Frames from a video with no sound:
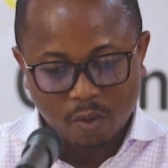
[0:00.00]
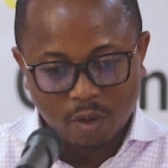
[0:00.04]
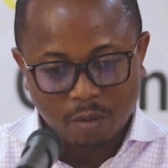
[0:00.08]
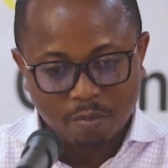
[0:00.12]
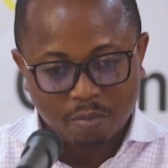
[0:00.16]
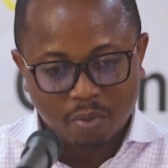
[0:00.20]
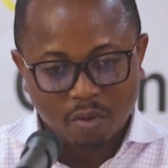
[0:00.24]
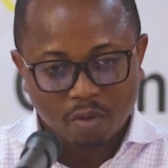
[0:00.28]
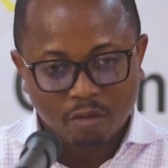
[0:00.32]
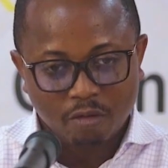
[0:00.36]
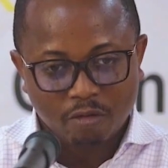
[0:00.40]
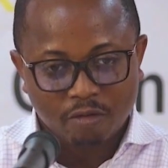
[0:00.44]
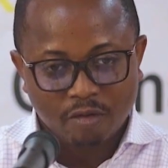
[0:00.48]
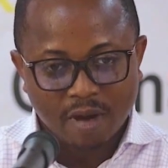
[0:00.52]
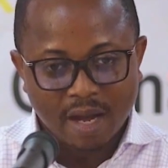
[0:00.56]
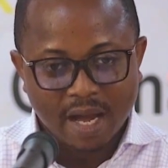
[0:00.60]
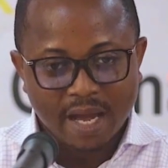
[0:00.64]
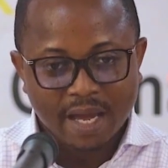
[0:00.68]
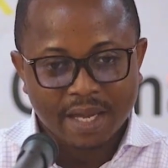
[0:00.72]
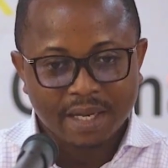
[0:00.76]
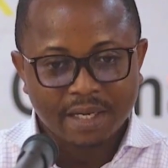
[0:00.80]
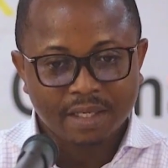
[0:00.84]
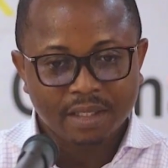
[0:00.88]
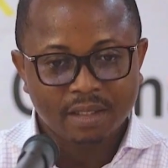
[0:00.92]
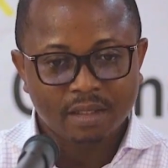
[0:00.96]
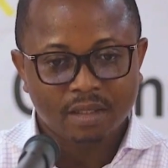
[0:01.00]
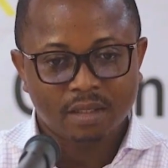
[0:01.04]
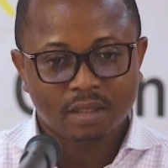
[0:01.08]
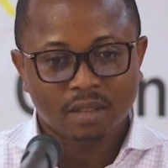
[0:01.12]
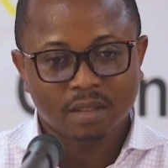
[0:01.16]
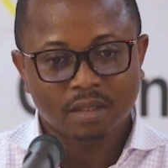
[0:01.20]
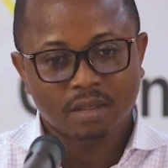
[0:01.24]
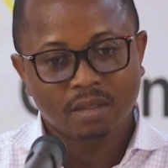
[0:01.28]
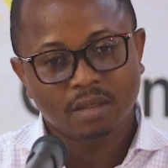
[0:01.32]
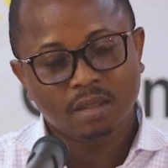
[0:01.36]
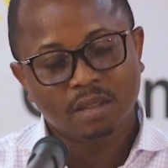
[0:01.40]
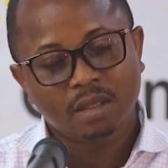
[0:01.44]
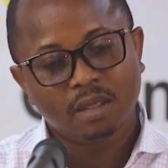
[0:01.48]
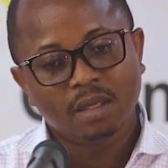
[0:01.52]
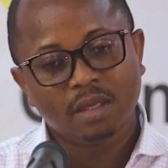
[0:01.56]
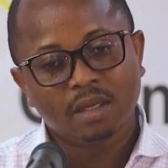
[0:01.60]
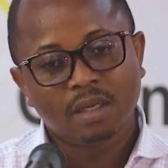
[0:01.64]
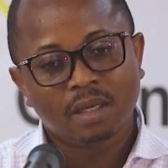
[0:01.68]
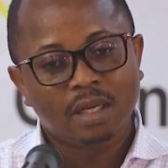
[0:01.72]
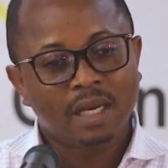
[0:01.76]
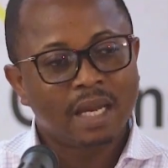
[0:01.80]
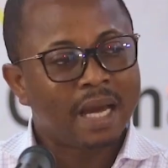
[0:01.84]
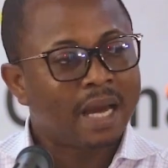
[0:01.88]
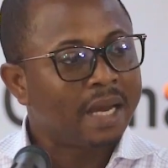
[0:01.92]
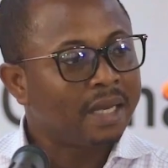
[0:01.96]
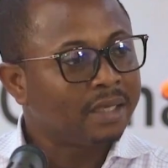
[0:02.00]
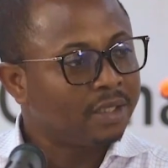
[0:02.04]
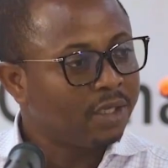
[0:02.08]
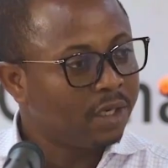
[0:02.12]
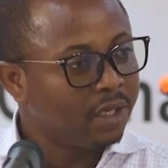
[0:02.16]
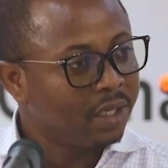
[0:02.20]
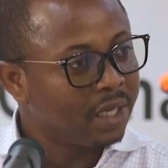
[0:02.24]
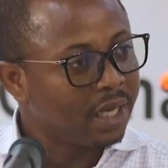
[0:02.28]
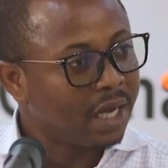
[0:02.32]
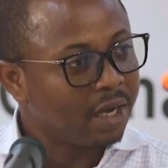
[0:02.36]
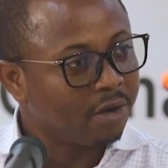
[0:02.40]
We provide largely